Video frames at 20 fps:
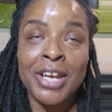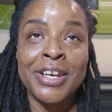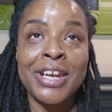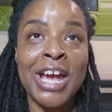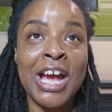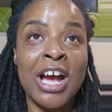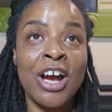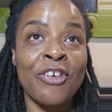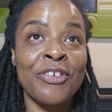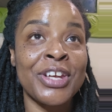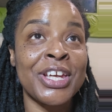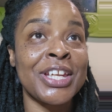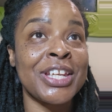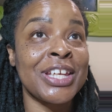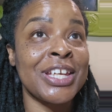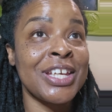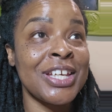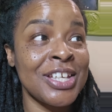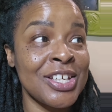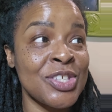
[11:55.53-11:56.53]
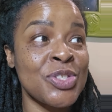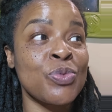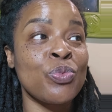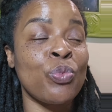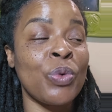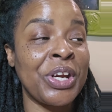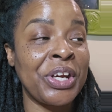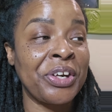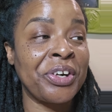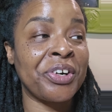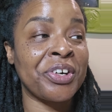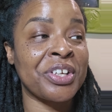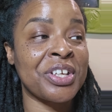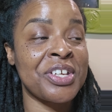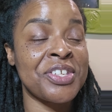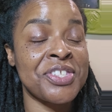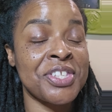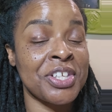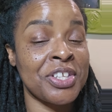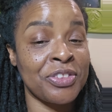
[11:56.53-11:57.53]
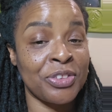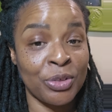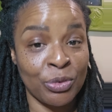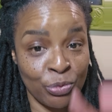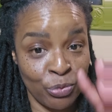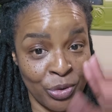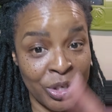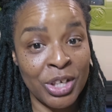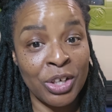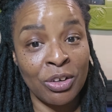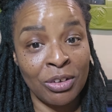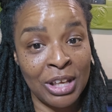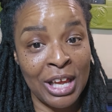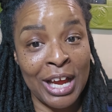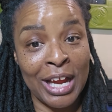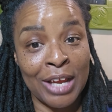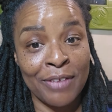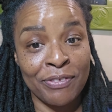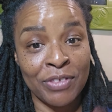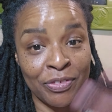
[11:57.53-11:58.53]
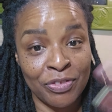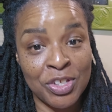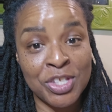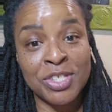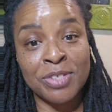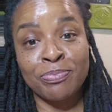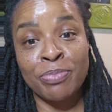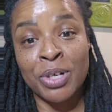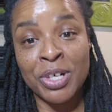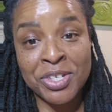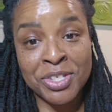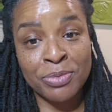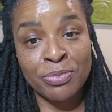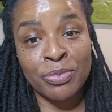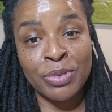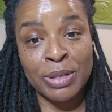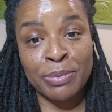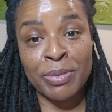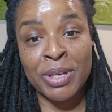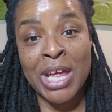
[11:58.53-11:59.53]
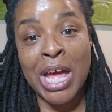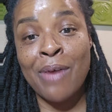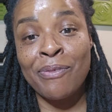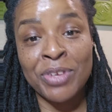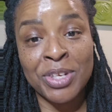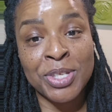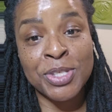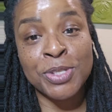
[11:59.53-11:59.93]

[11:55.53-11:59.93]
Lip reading: Now, it is weird because in the real life, if this person would have been having